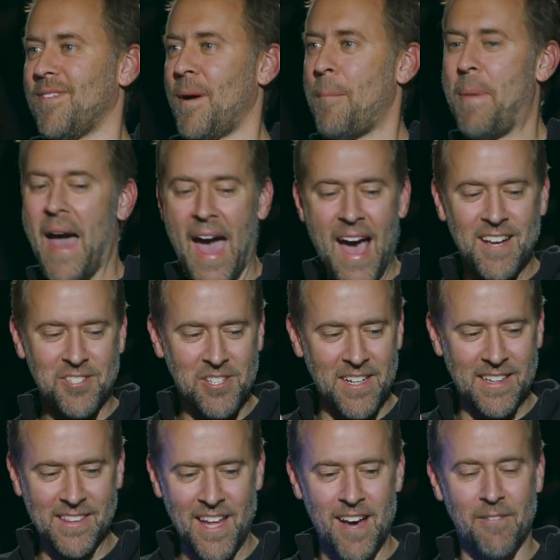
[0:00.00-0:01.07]

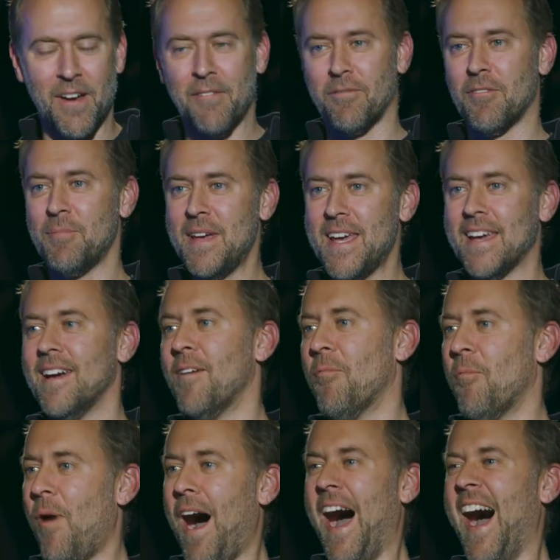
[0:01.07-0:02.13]
Passionate love for me.
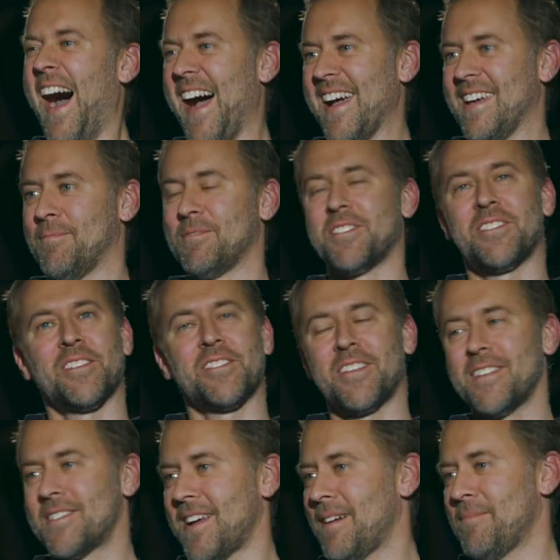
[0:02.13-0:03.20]
Why? It's just
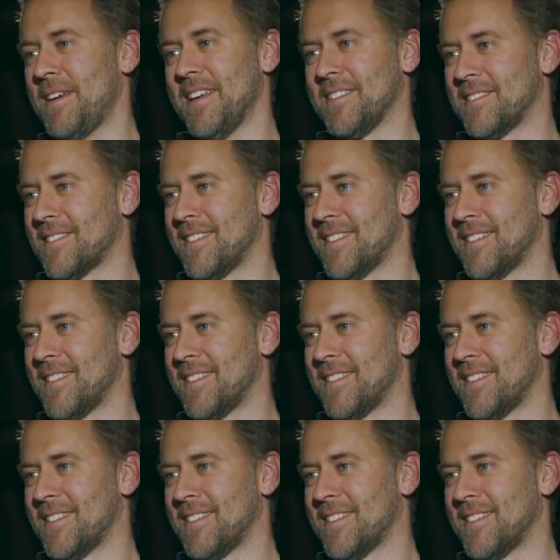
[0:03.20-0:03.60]
because I'm his.